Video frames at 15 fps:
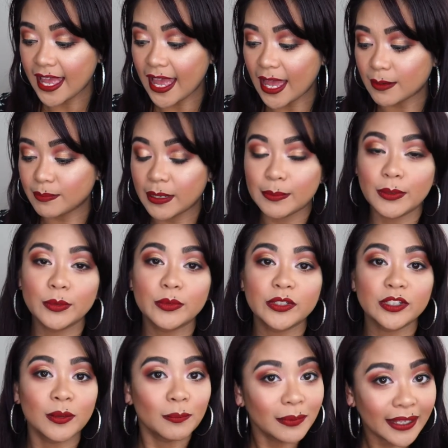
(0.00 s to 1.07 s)
And people
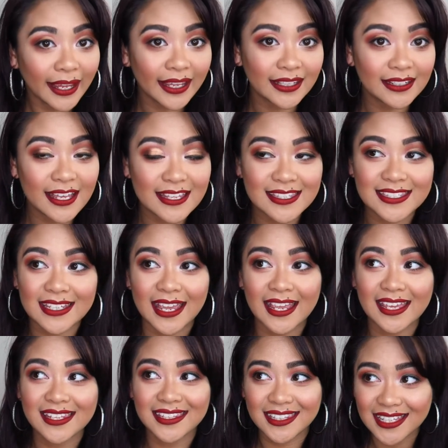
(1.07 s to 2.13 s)
would complain and
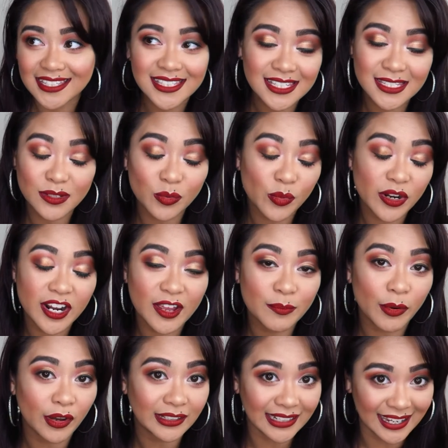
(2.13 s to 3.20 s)
say, this isn't what I
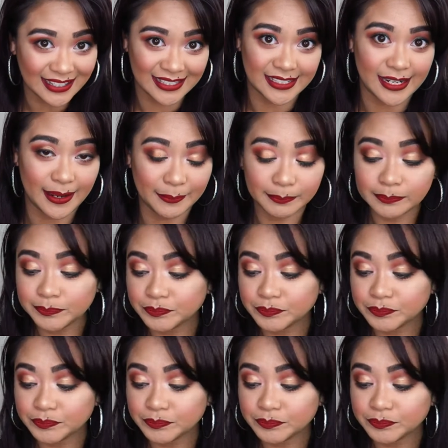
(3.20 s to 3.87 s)
bought last time.